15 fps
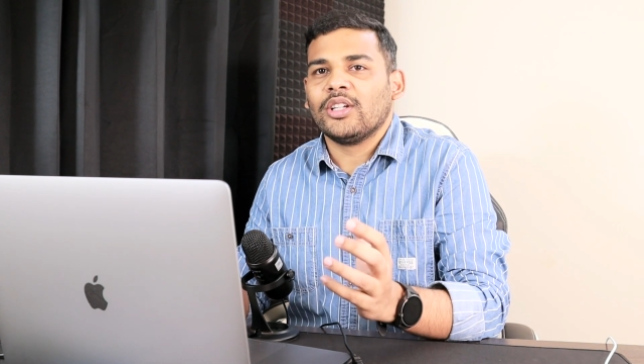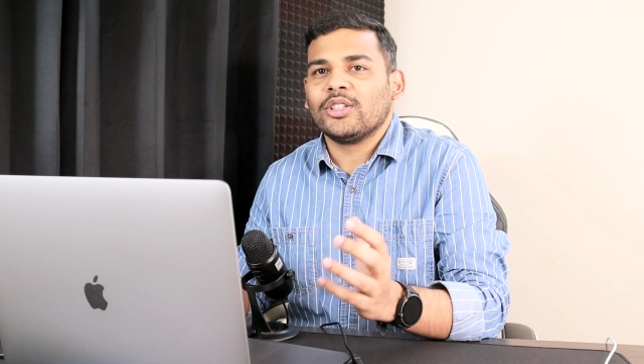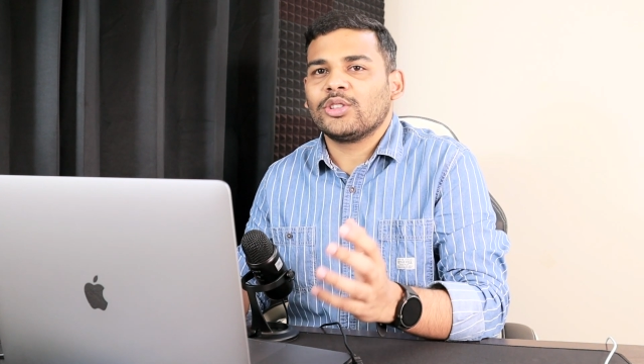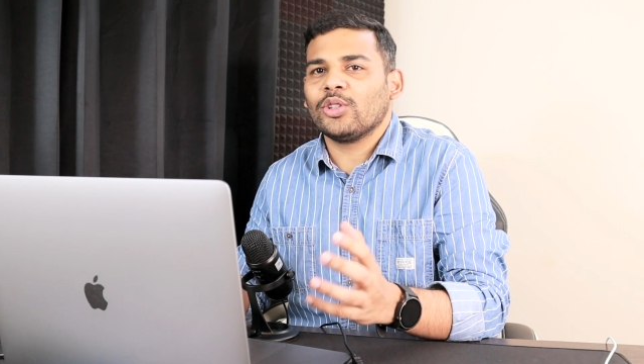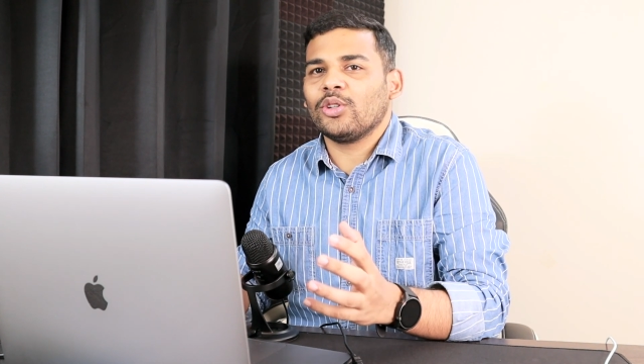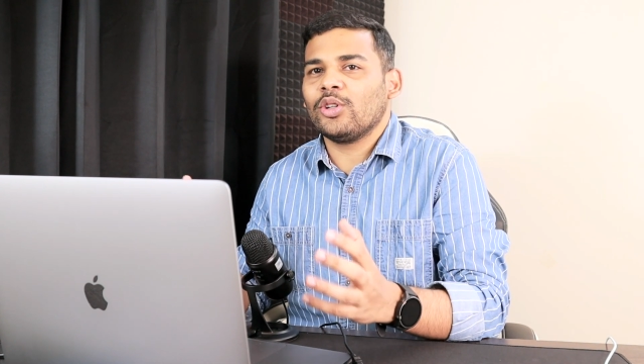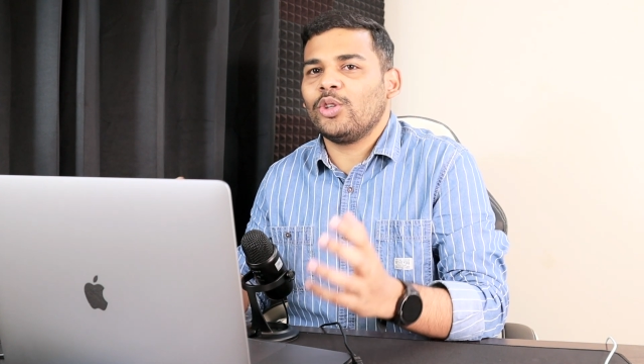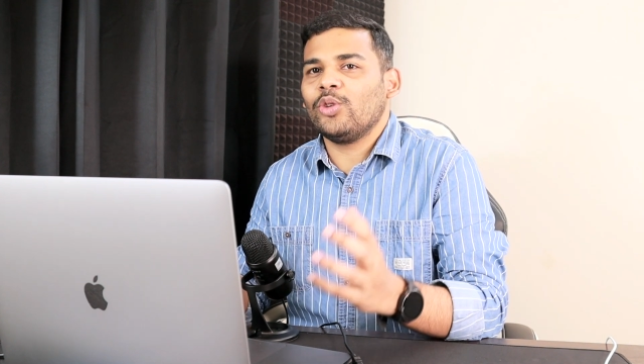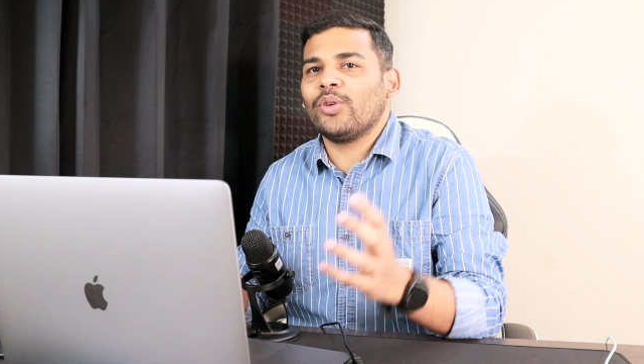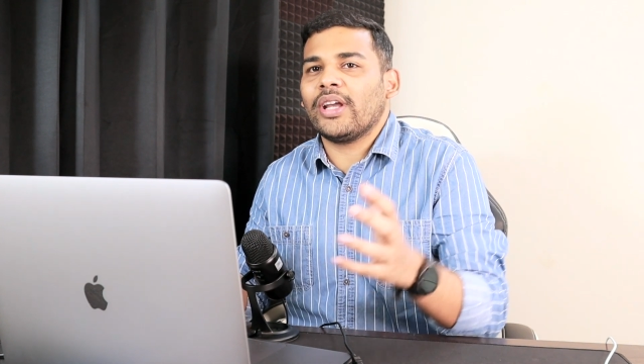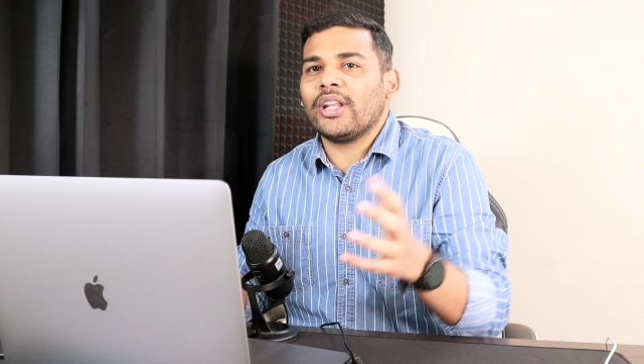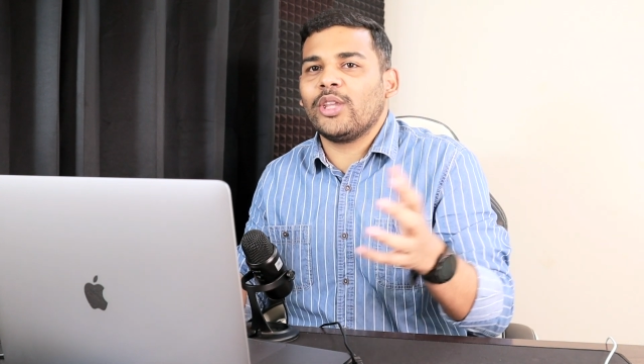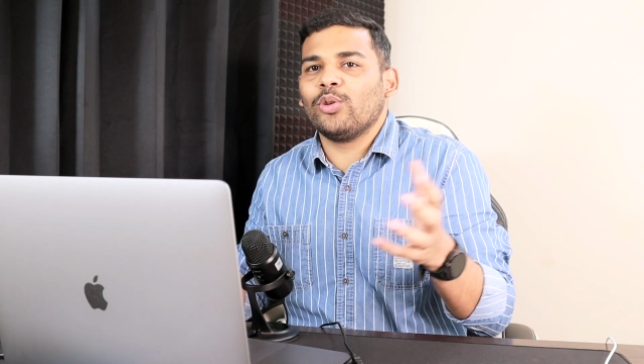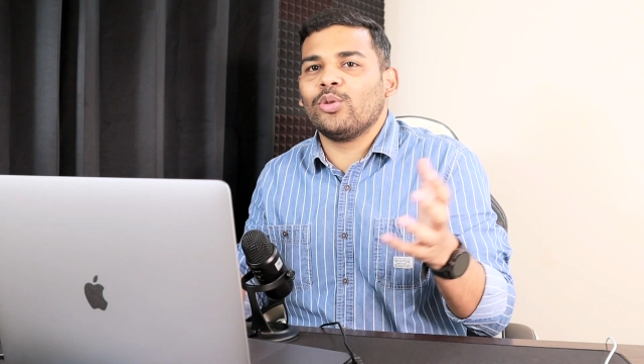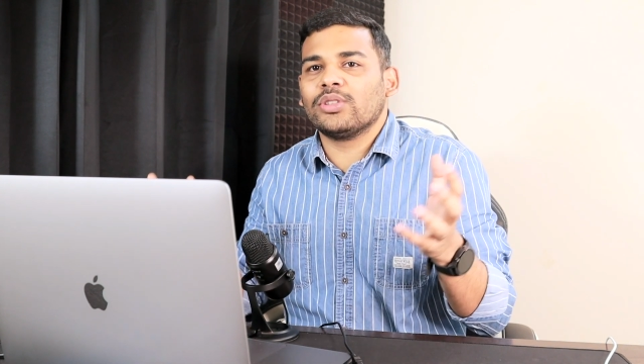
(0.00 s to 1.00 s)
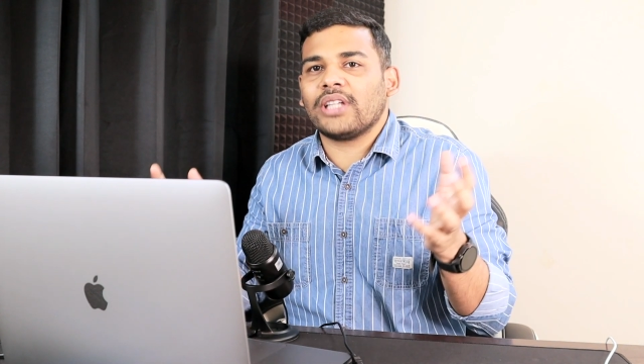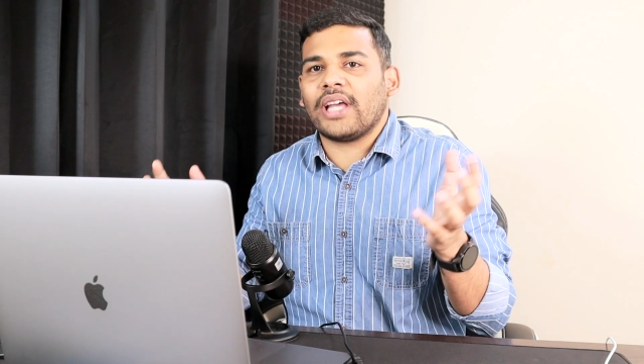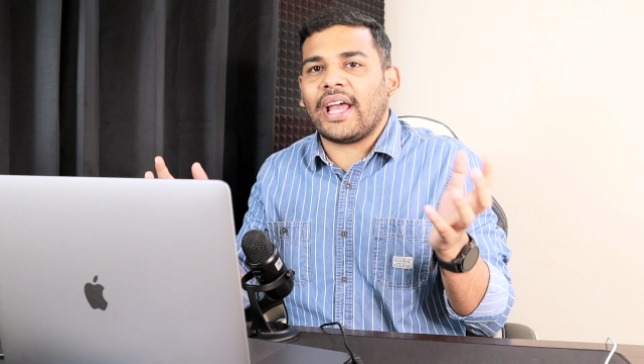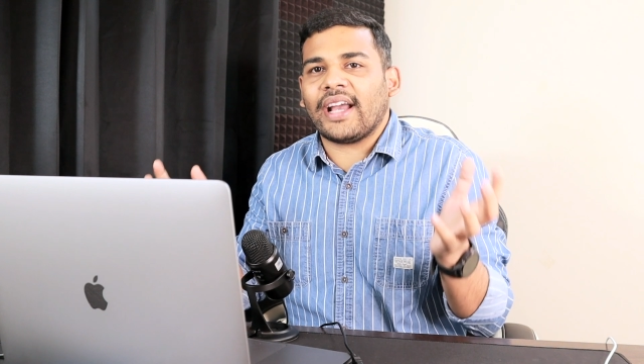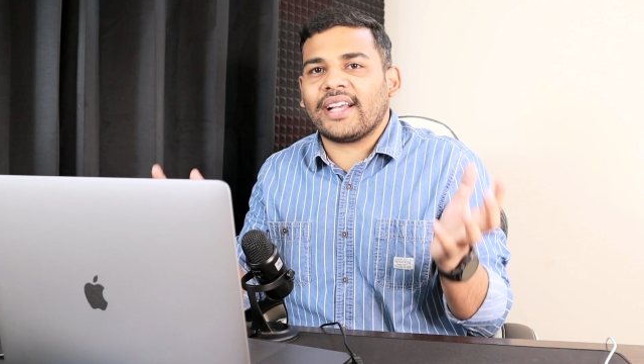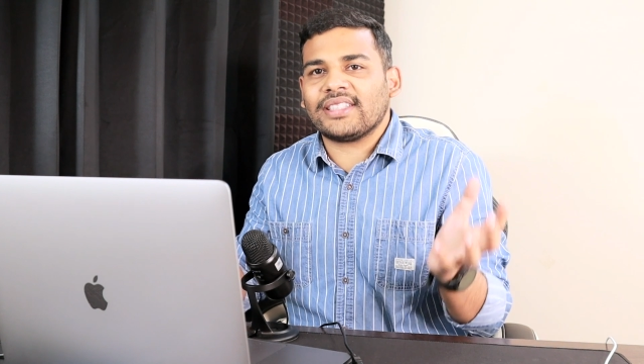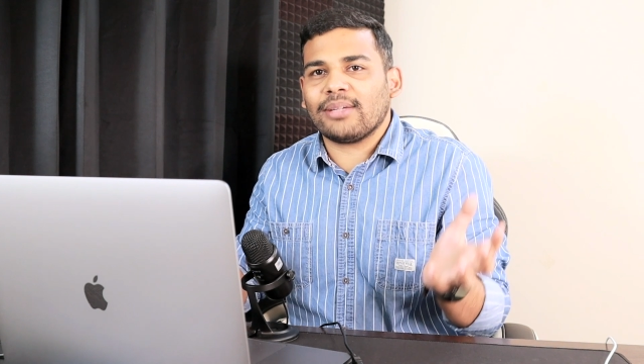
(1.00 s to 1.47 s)
So you can use
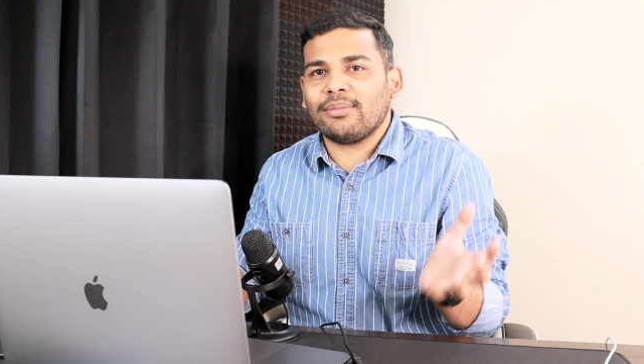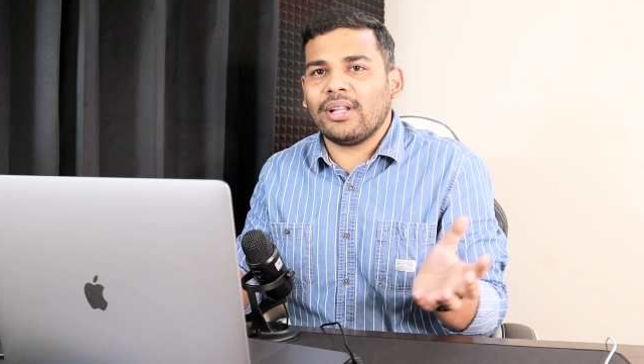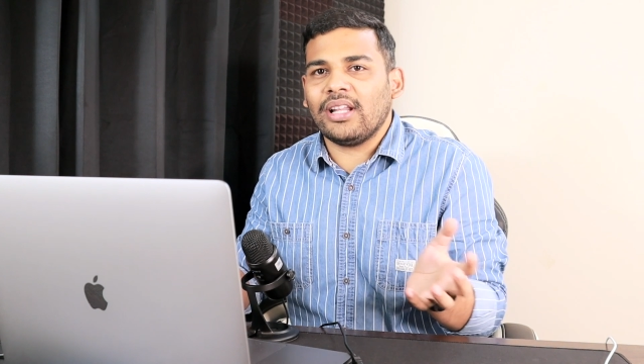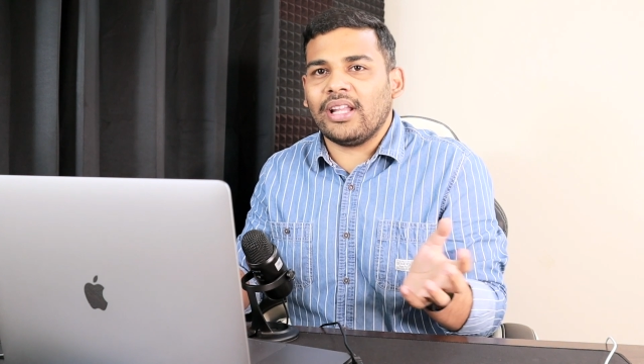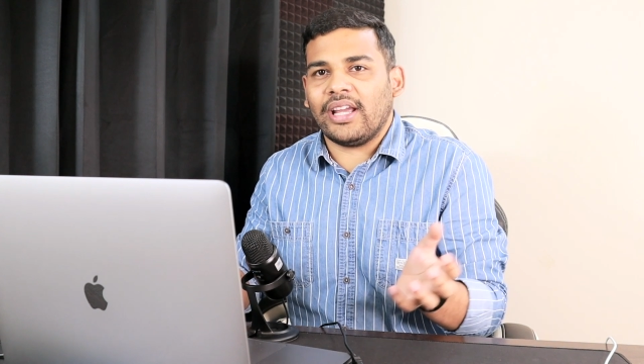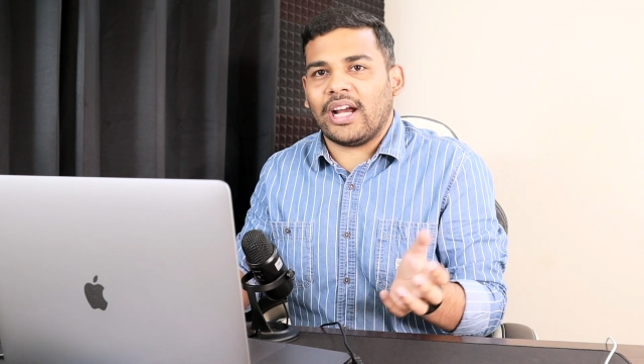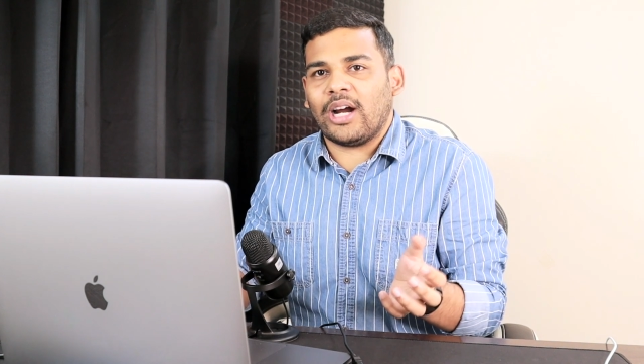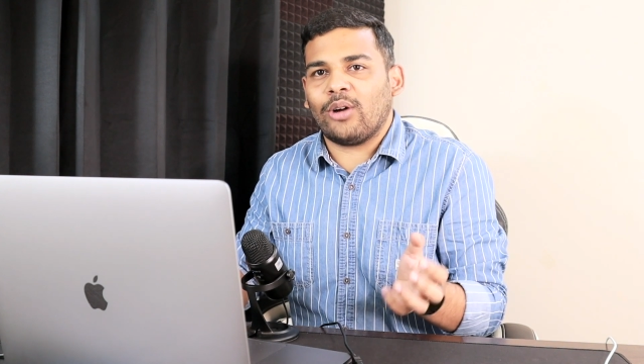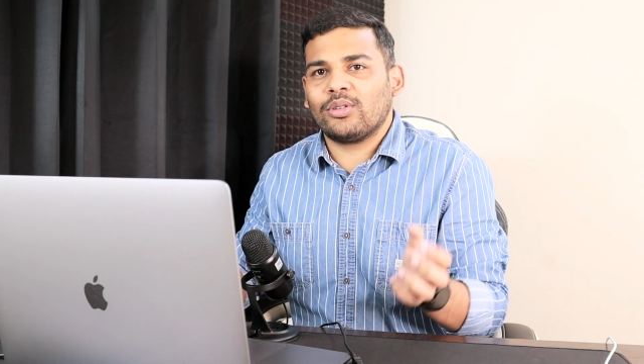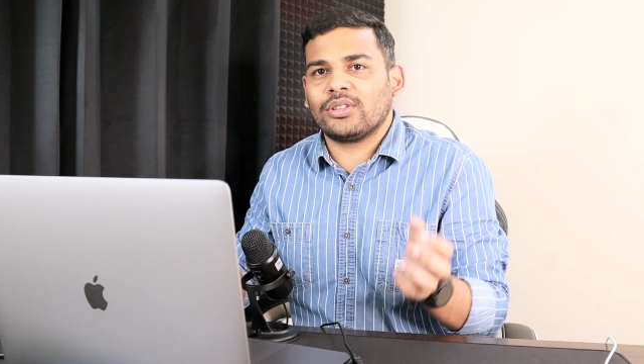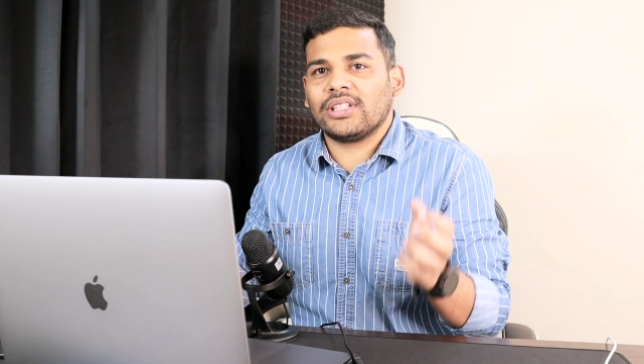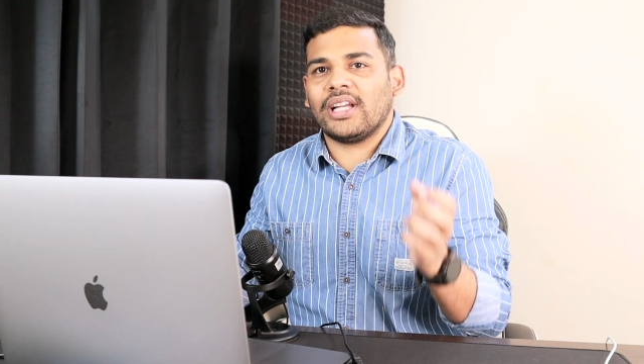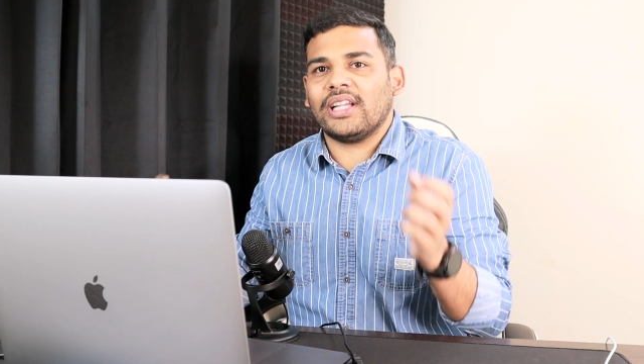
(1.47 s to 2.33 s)
XML layouts